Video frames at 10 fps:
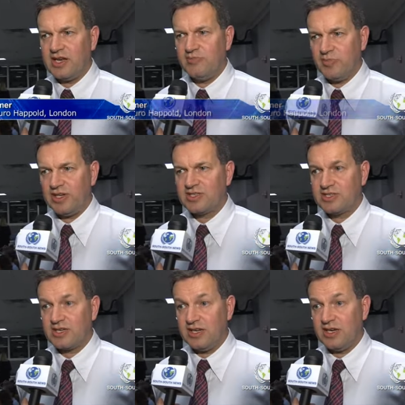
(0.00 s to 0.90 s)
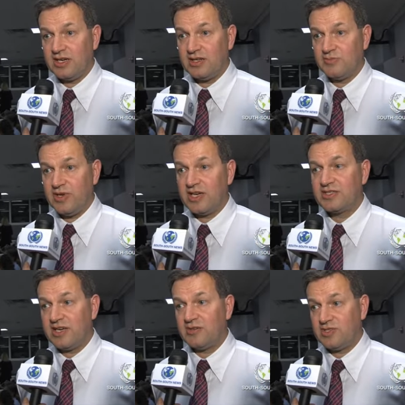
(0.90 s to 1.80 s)
the Olympics uh,
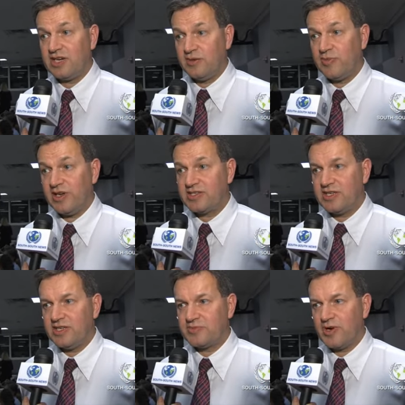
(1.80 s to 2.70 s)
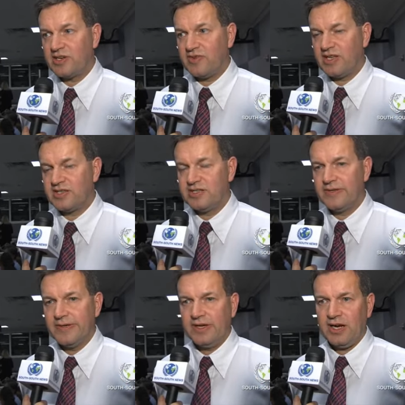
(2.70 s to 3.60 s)
being ta taking place in this part of London